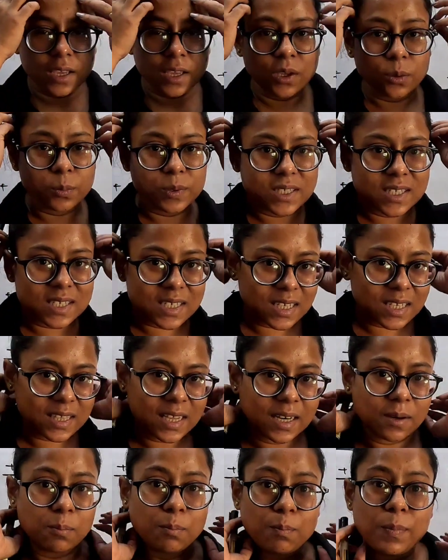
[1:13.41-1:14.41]
you will see
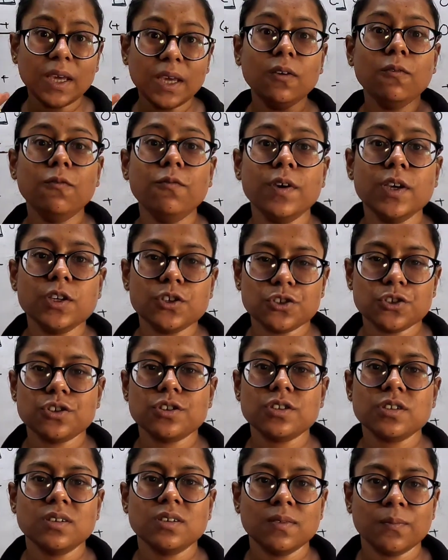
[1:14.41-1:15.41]
that big
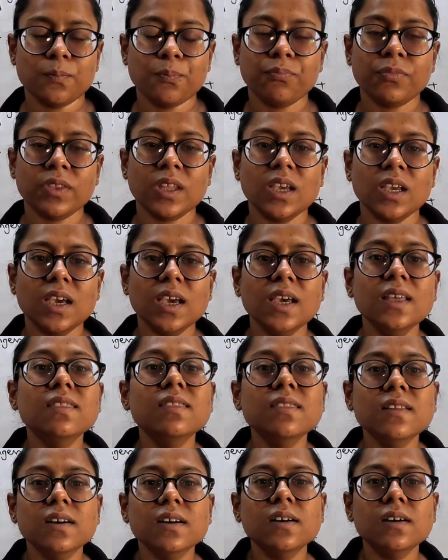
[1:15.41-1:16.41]
fish
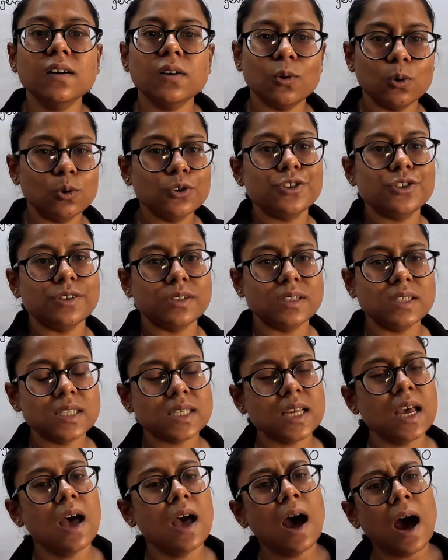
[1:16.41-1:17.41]
in the
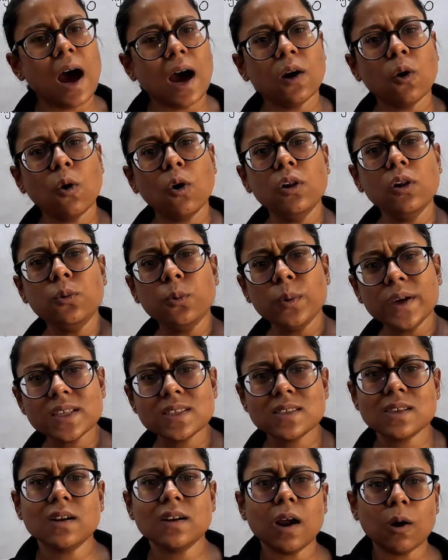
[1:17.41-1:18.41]
oceans are
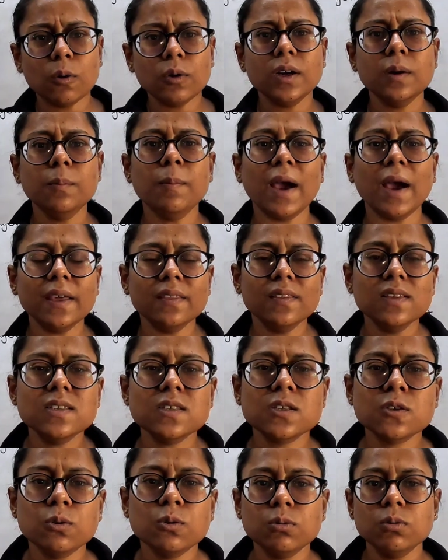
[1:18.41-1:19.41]
always surrounded by
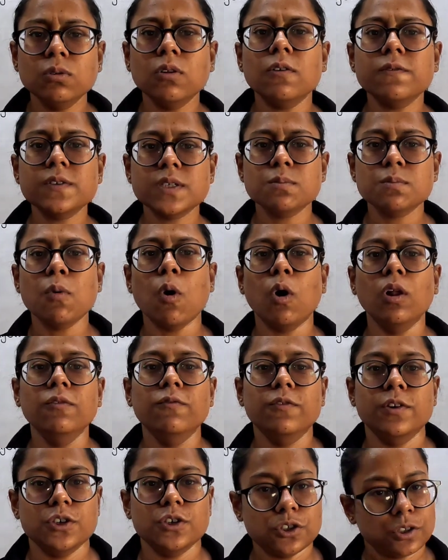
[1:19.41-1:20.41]
this school of small
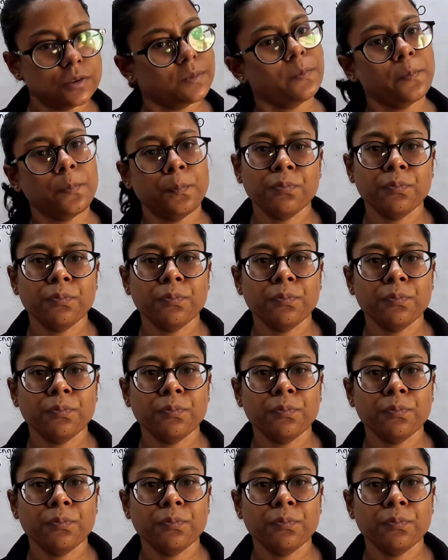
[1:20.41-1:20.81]
fish,